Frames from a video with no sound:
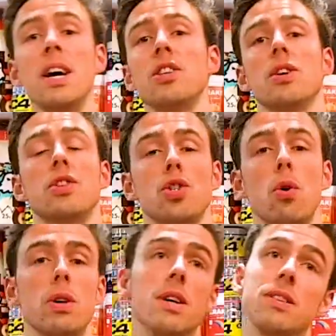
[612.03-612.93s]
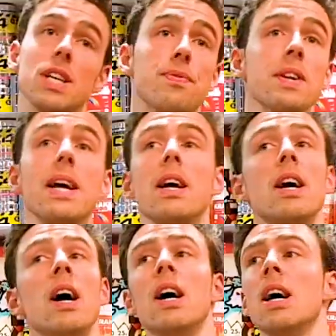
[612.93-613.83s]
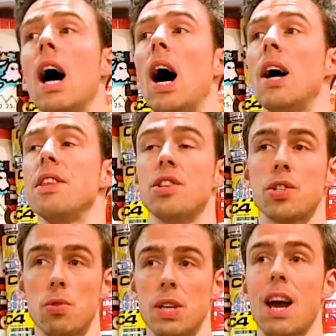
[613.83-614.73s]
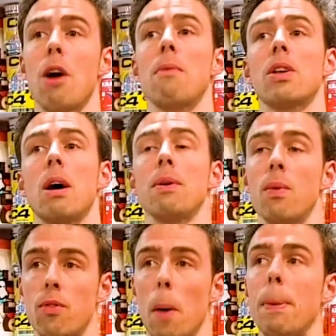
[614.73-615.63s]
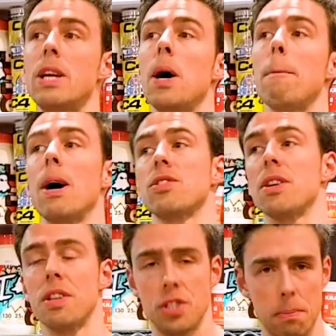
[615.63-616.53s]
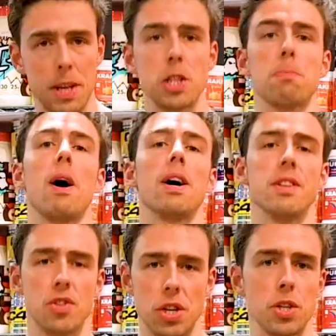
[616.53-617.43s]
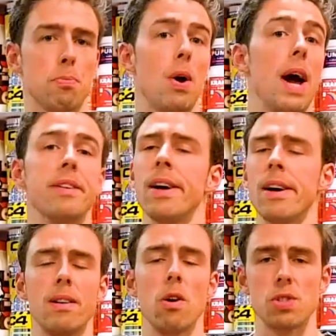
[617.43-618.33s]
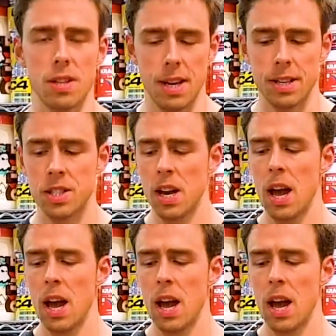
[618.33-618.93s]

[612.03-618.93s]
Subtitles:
So there's chocolate, there's vanilla, there's a salted caramel coming. We've got peanut butter, there's the mince pie, the gingerbread, loads of things.